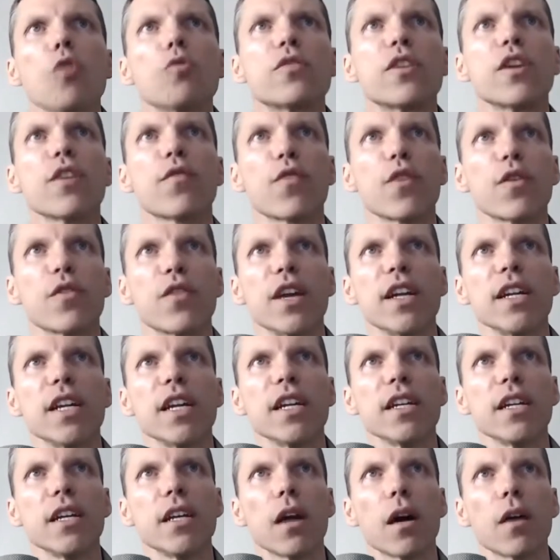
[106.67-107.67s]
different than
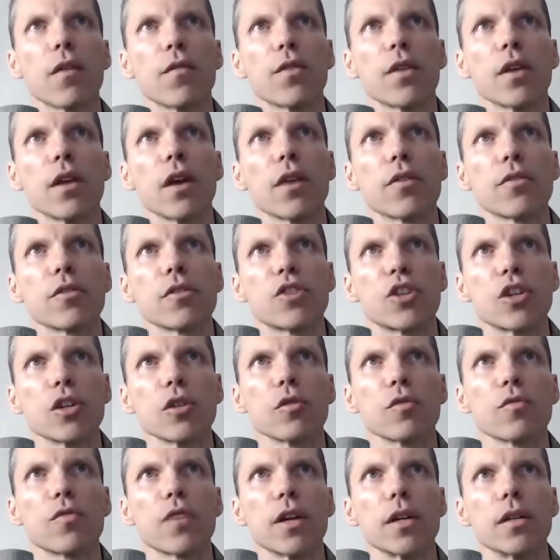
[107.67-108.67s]
any of the other
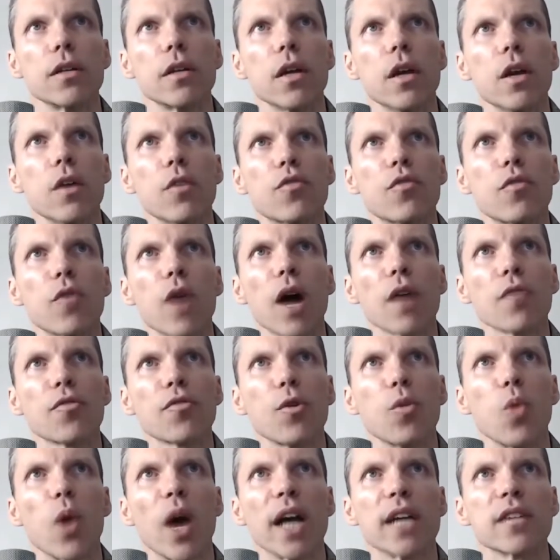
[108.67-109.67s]
children throughout the
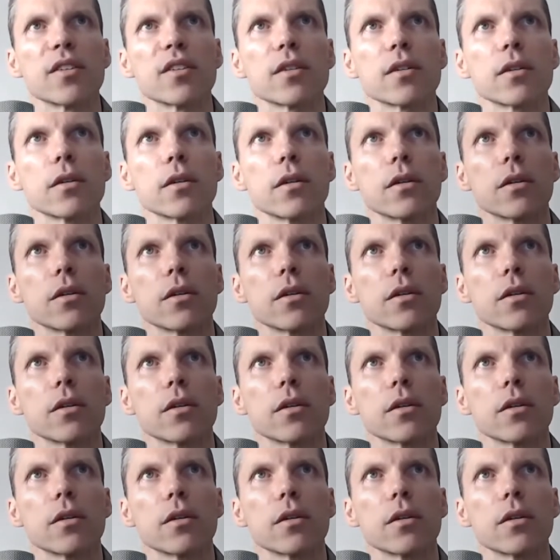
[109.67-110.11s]
West.